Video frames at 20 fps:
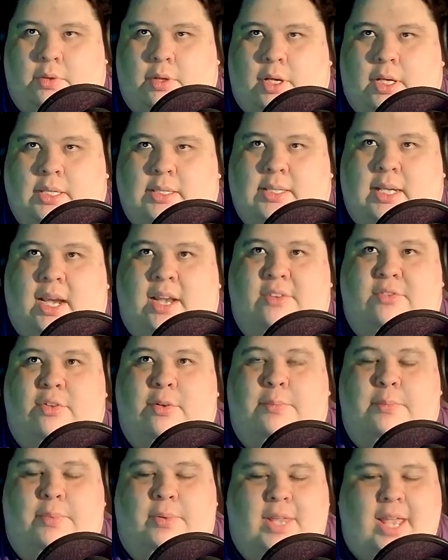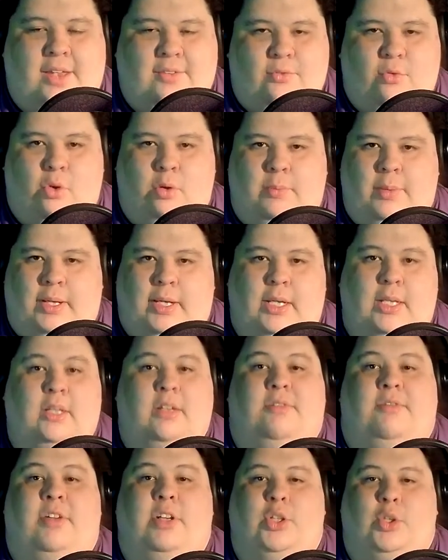aside from platforming
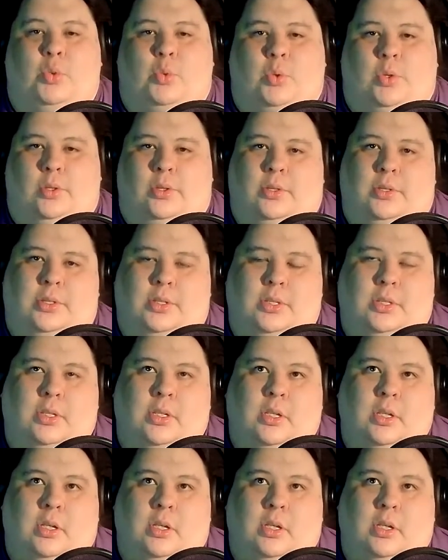individuals,